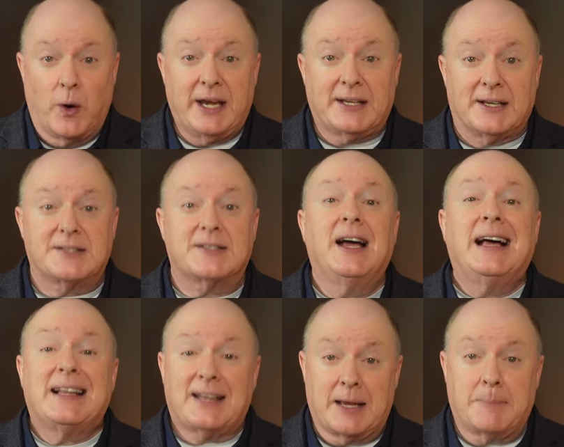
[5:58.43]
weakness,
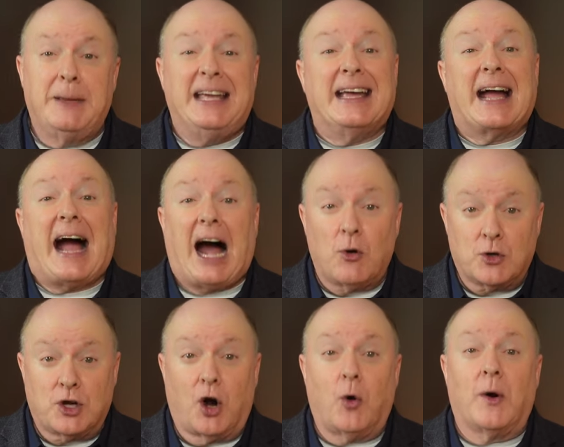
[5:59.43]
like being
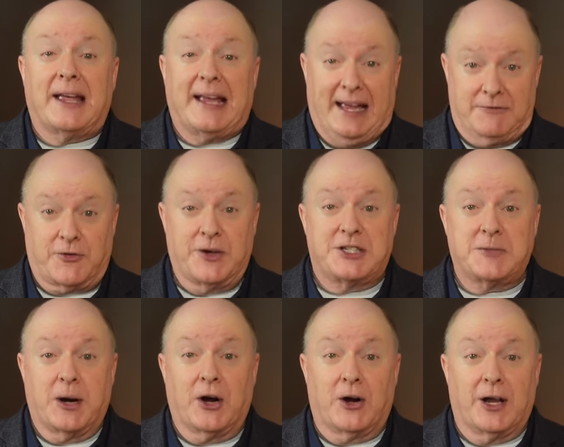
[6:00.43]
outgoing and
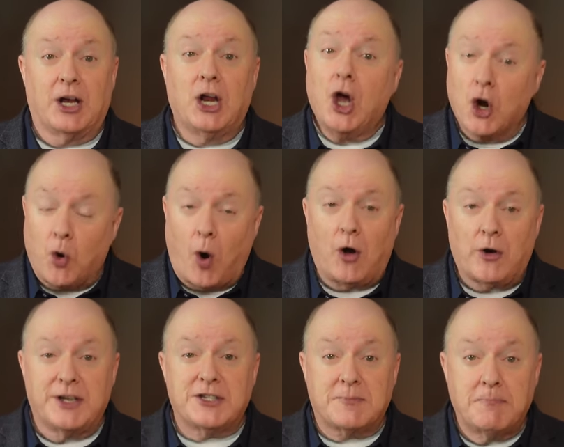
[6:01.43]
free-spirited,
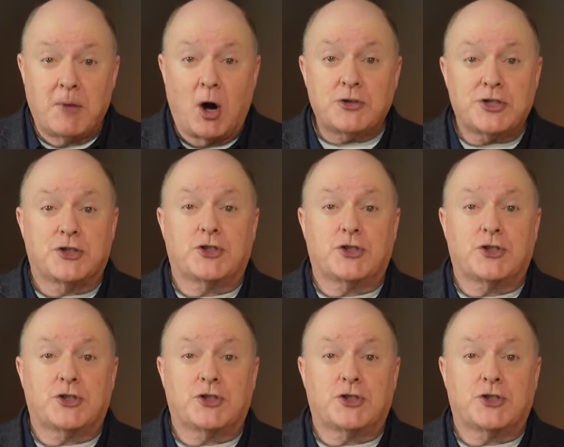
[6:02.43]
qualities most